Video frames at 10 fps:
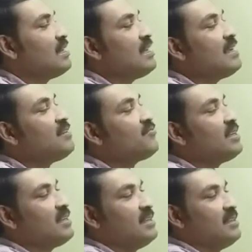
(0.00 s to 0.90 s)

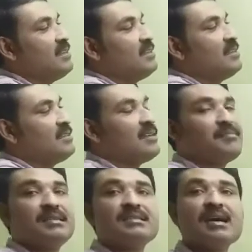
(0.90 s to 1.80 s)
infinity. That
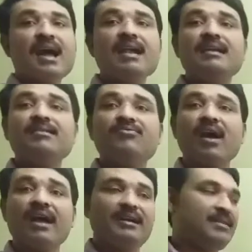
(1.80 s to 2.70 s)
means
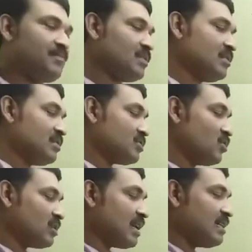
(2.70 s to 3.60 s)
undefined.
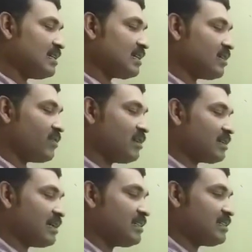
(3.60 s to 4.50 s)
So, tan theta 1,
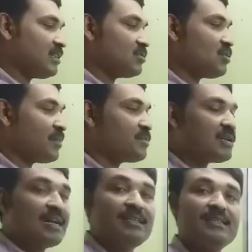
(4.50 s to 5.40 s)
tan theta 2 up to
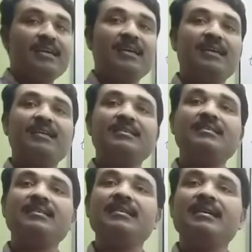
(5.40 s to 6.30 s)
tan theta n
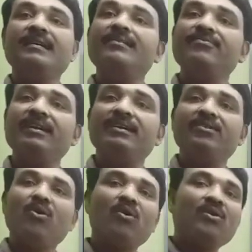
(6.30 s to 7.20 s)
is
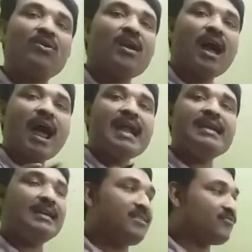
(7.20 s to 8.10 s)
infinity or
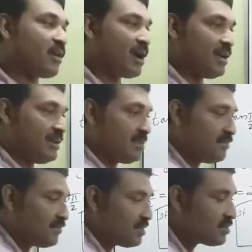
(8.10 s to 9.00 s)
undefined.
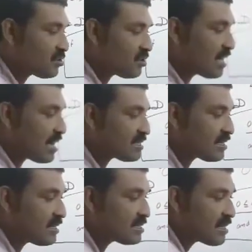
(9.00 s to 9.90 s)
So, the
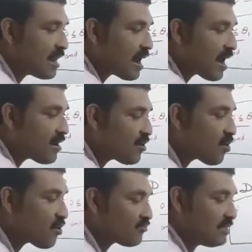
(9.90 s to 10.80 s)
answer is none
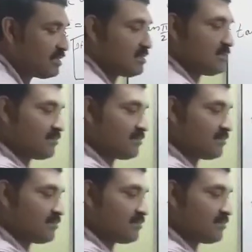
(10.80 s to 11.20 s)
of this.